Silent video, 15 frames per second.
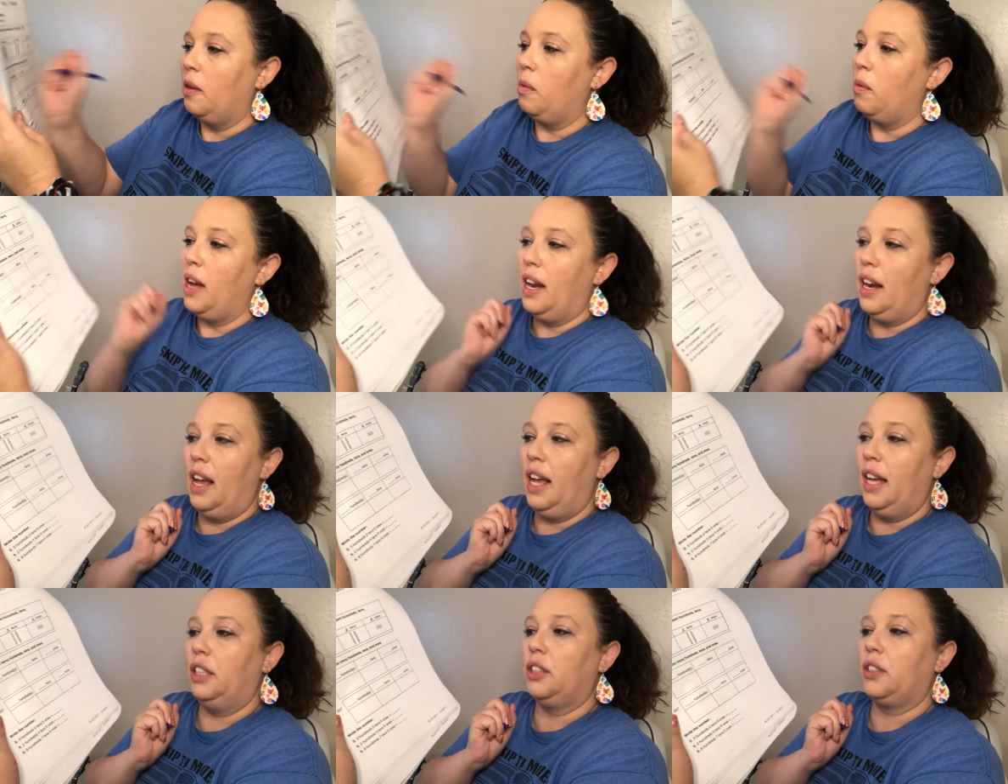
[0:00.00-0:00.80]

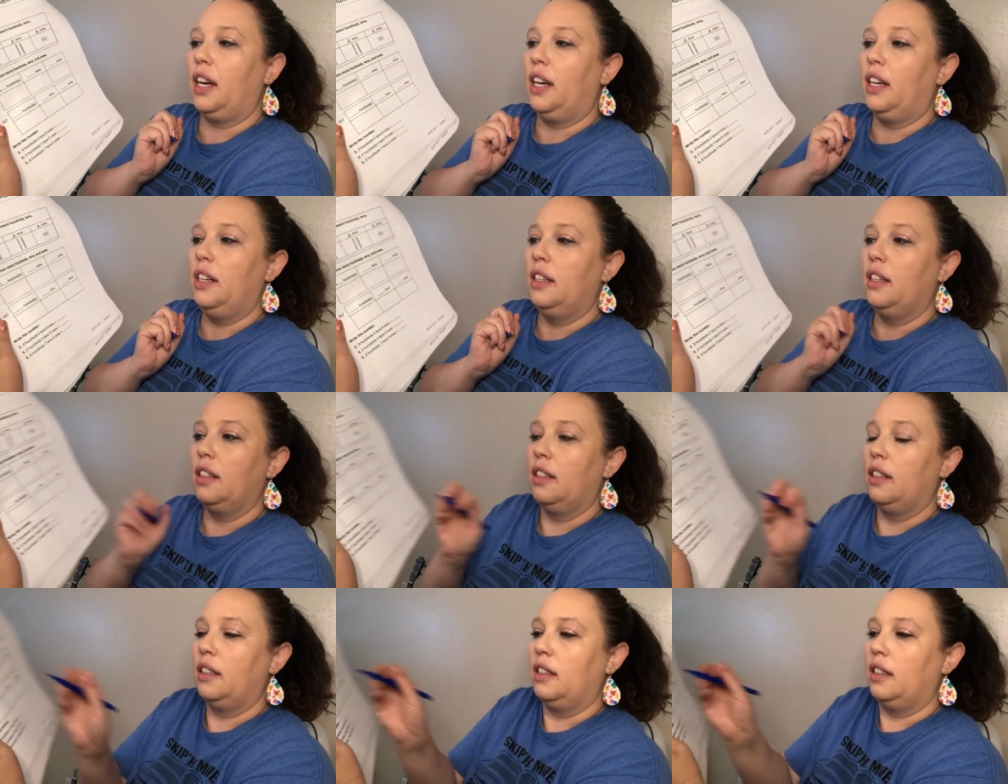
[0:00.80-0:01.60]
100,
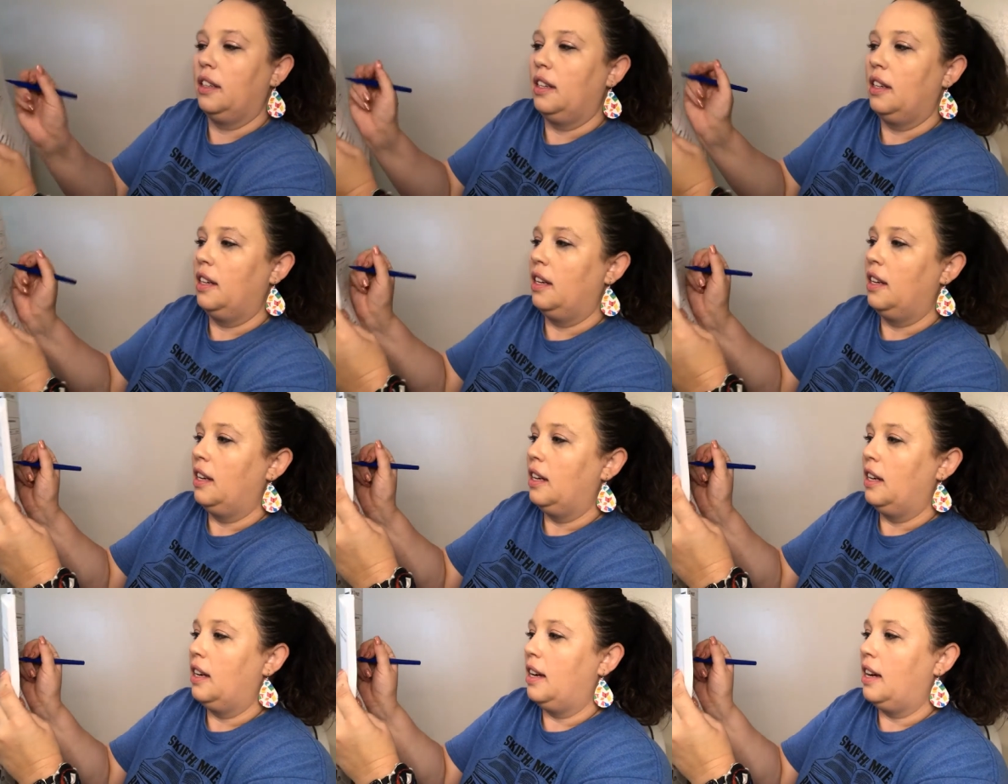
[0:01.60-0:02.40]

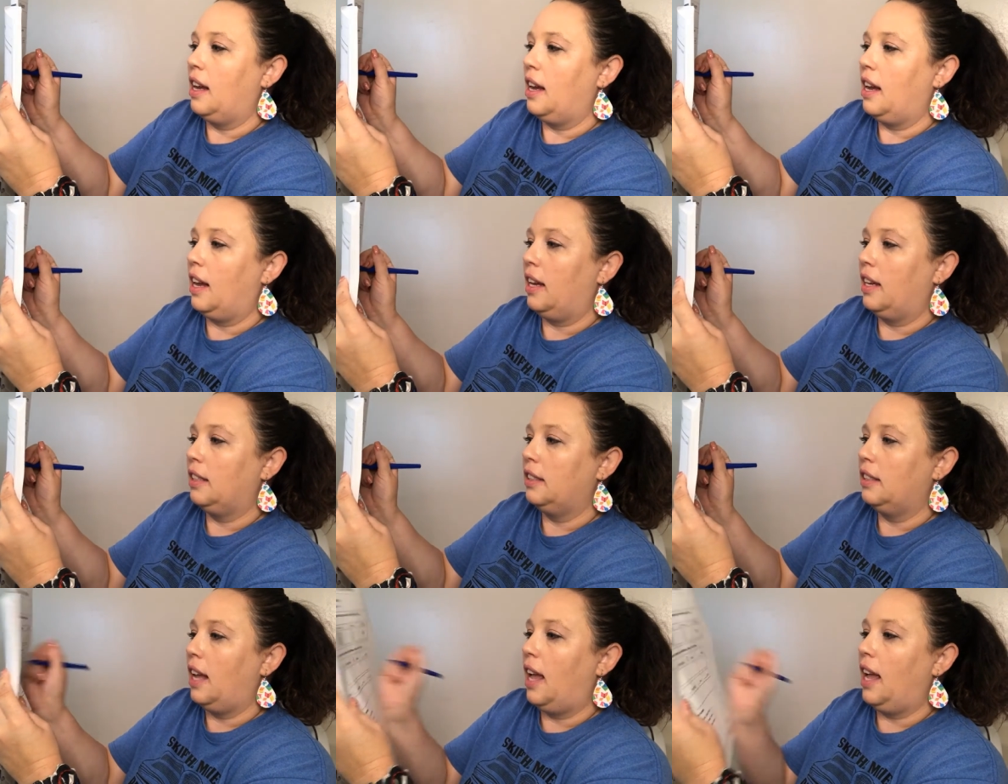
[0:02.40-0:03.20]

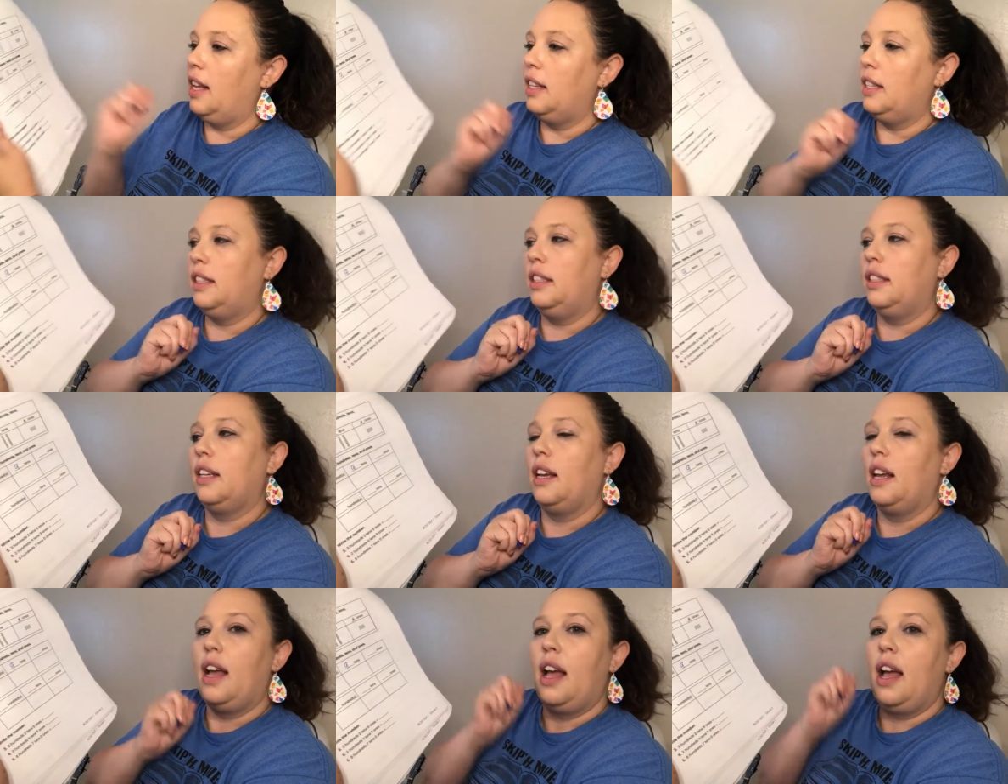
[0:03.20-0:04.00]
9 tens,
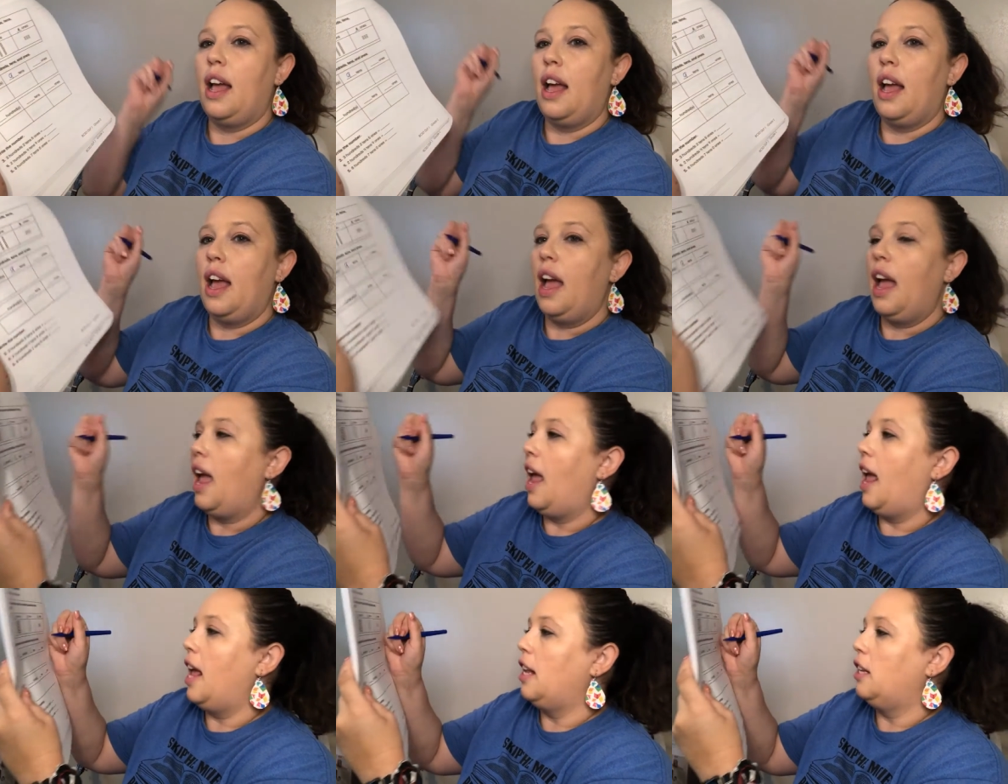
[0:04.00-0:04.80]

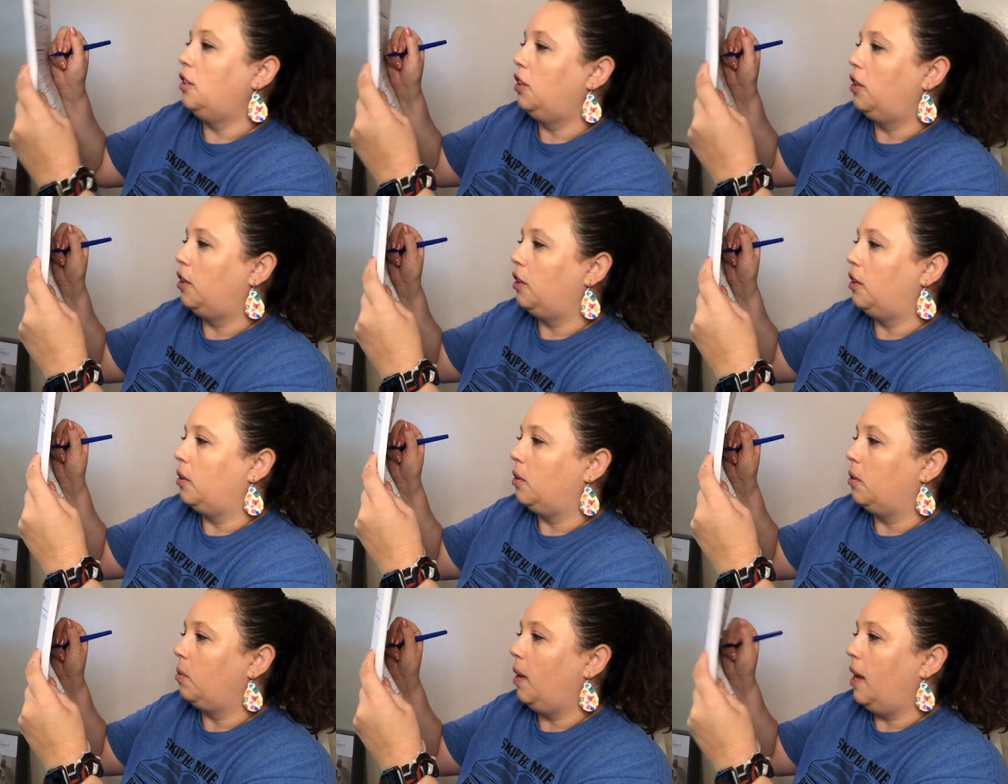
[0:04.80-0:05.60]
and
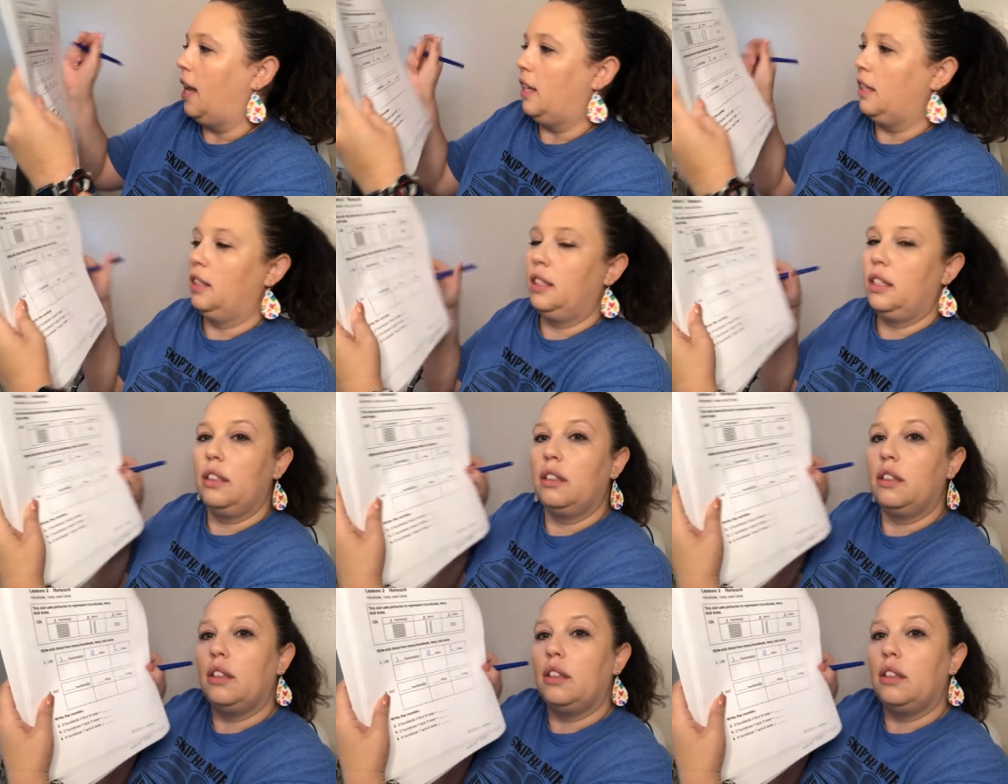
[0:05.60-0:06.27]
2 ones.